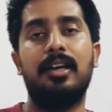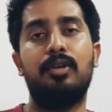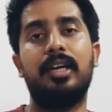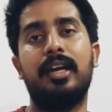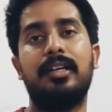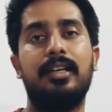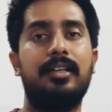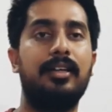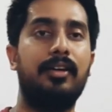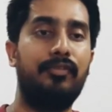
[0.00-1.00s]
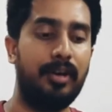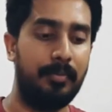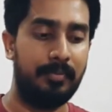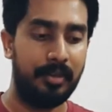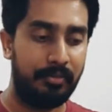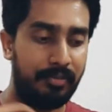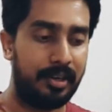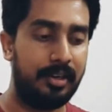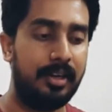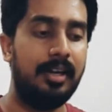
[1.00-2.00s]
looking at it from
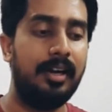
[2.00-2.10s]
different